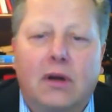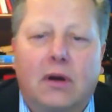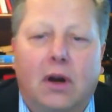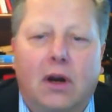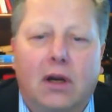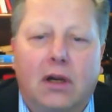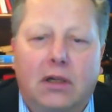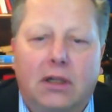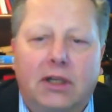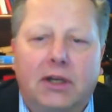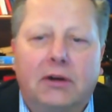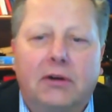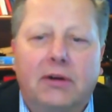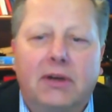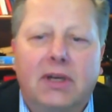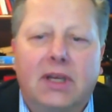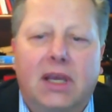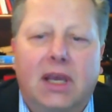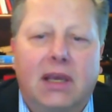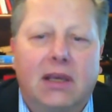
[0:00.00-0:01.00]
are clear
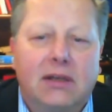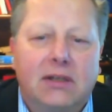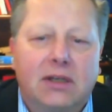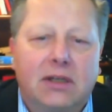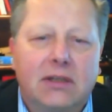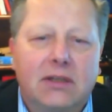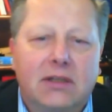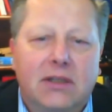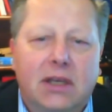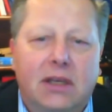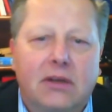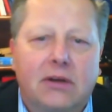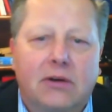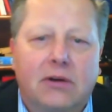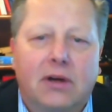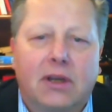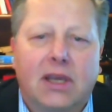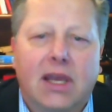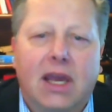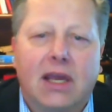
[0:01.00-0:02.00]
indications that
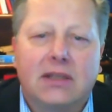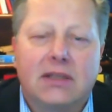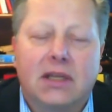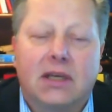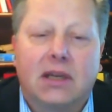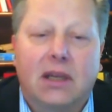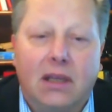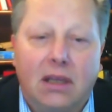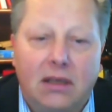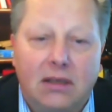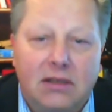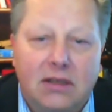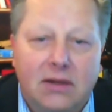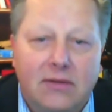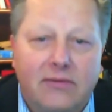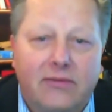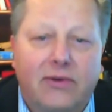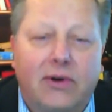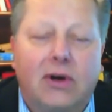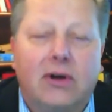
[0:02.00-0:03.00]
uric acid is
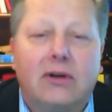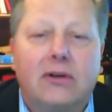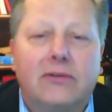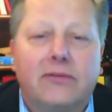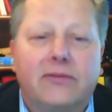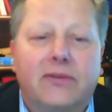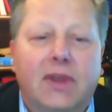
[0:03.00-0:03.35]
involved,